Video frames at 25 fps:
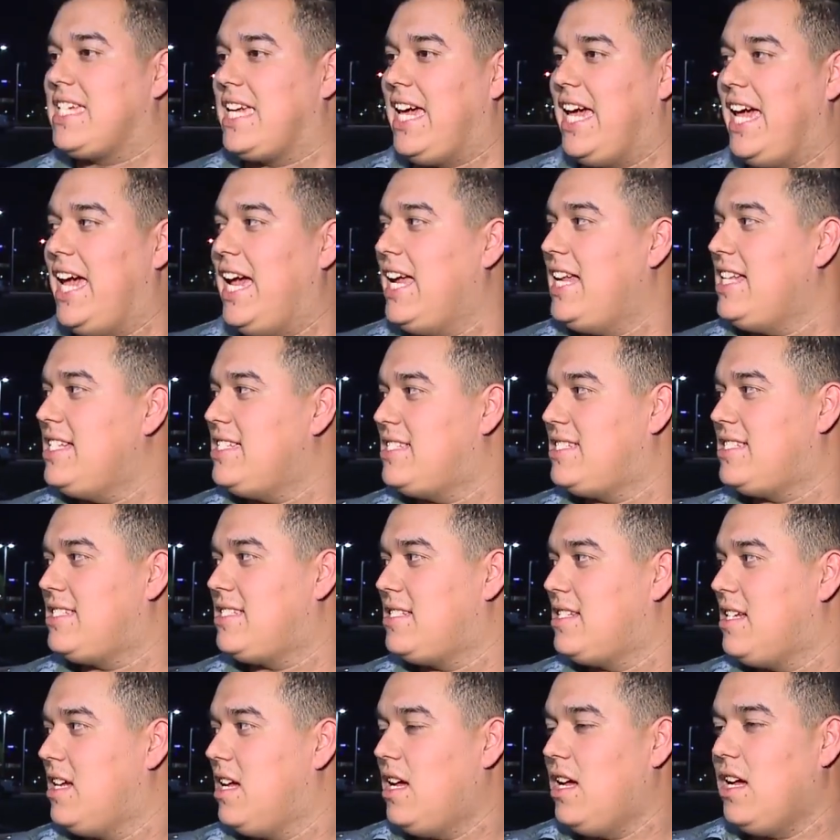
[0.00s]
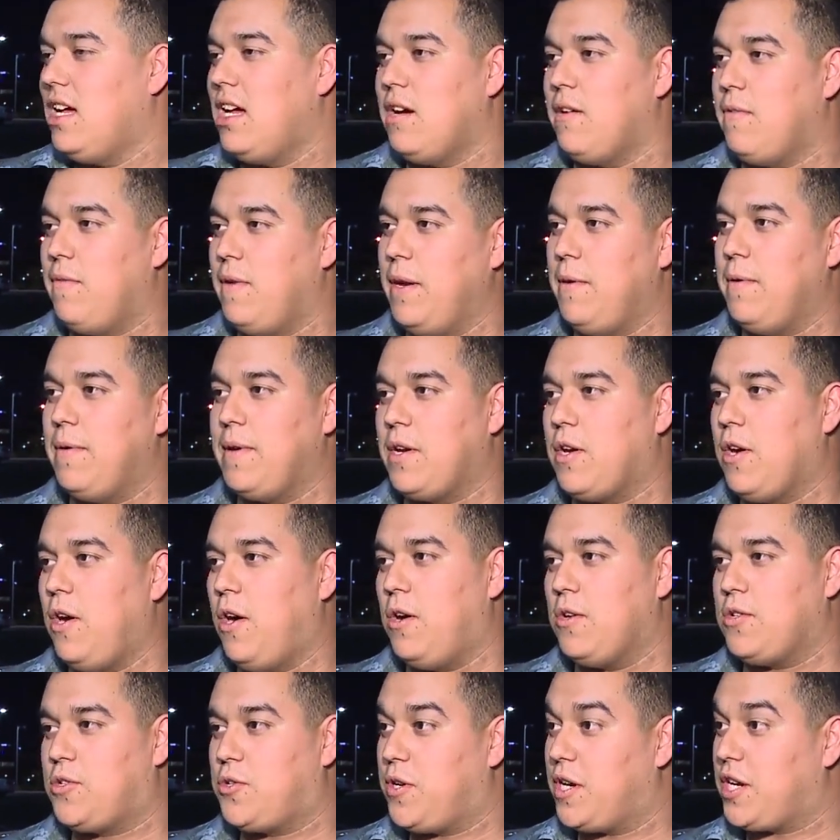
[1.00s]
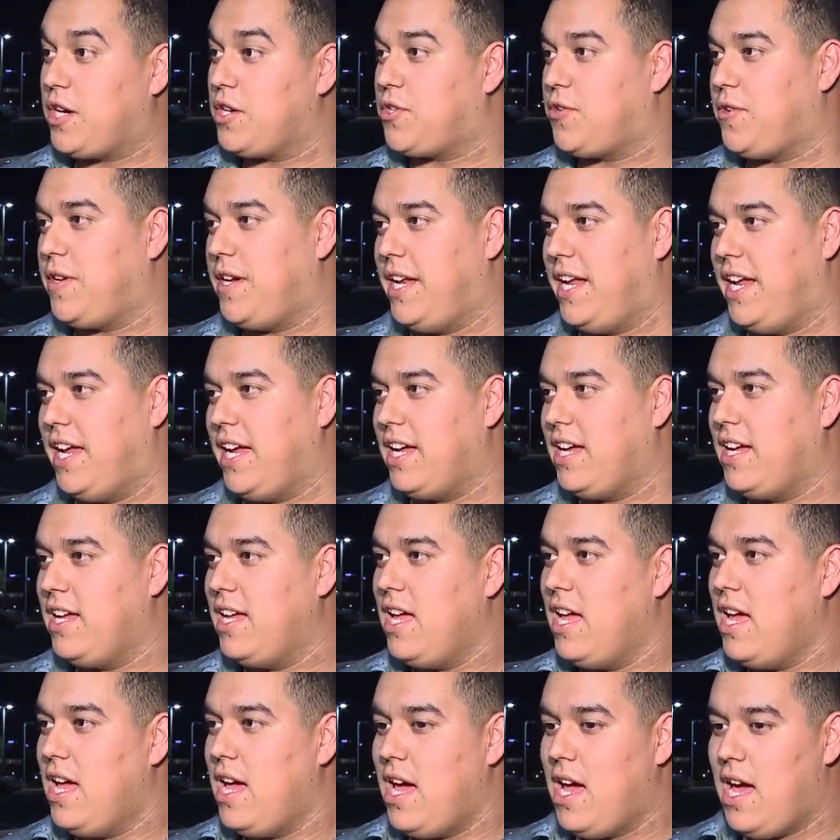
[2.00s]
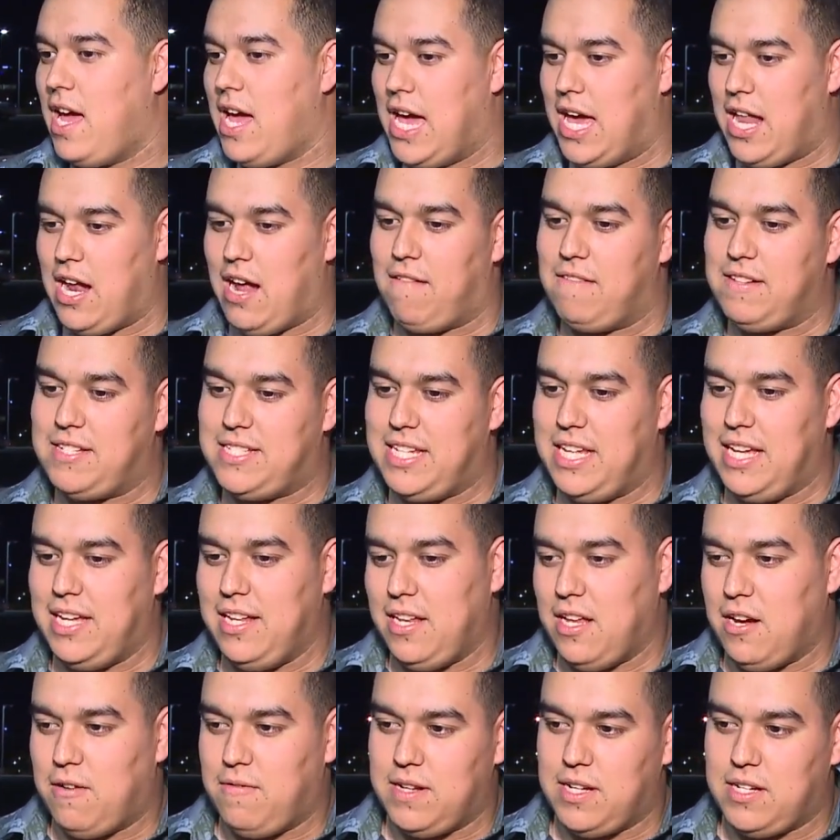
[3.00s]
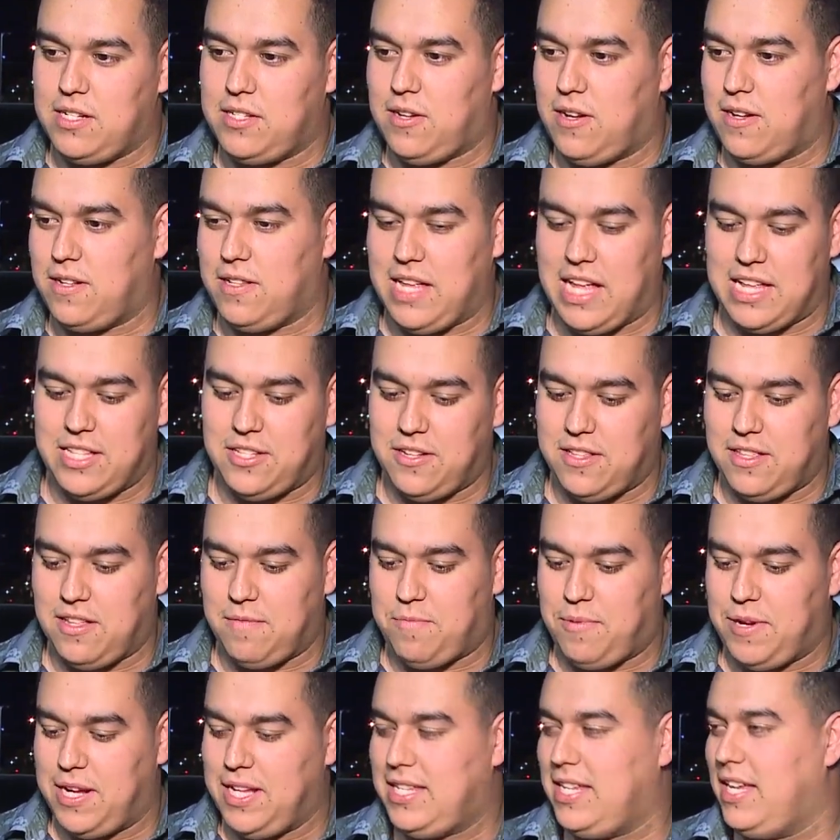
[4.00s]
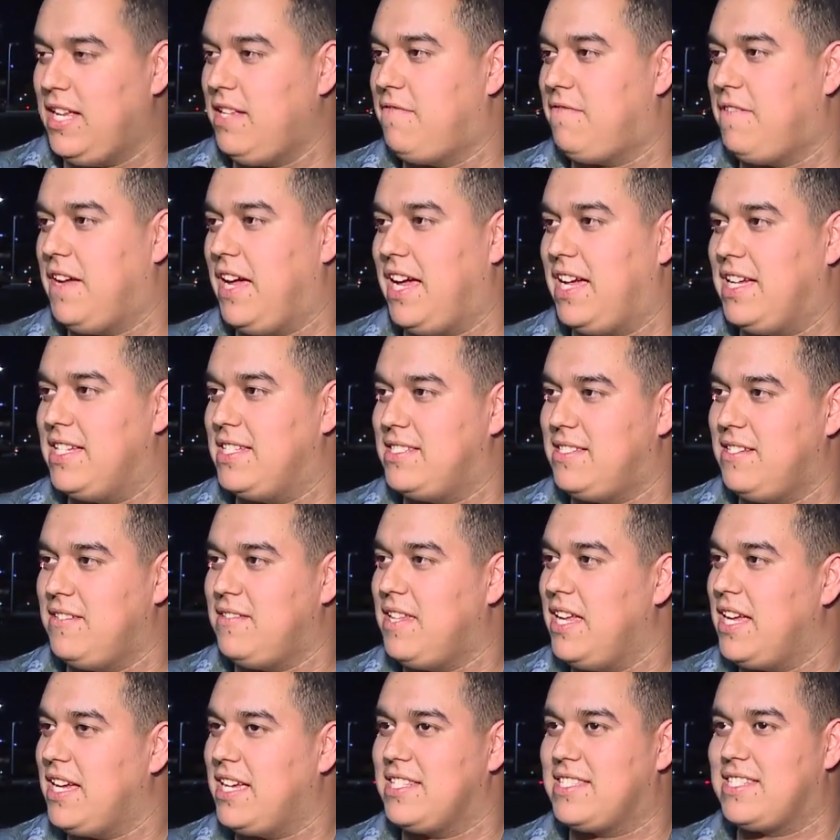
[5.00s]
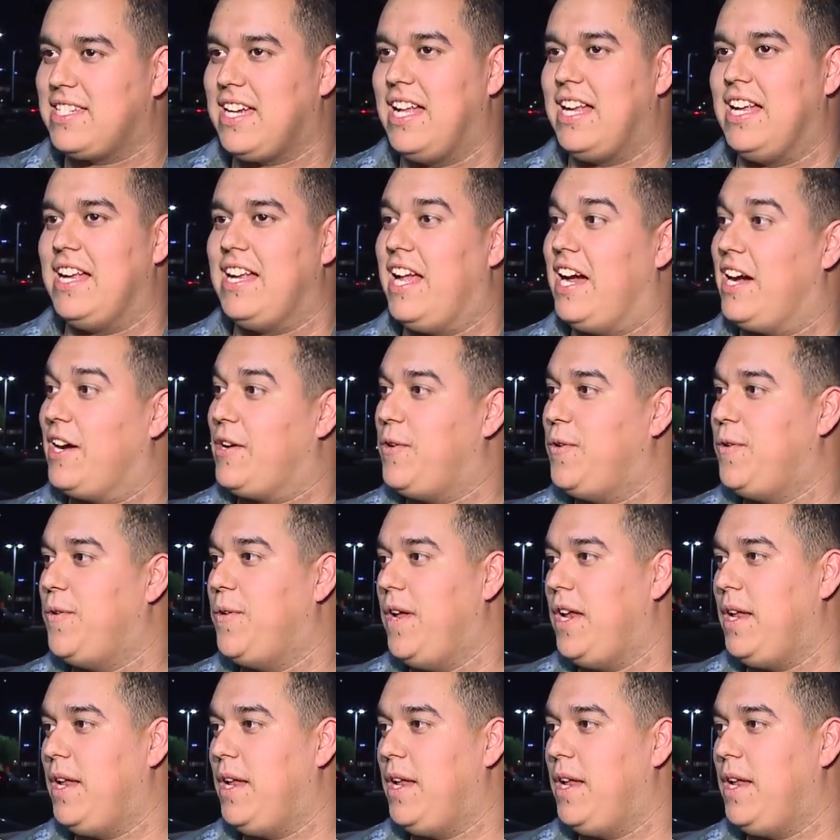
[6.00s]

kids, we would go trick or treating and obviously, you know, when you enter the preteen phase, you think it's kind of not cool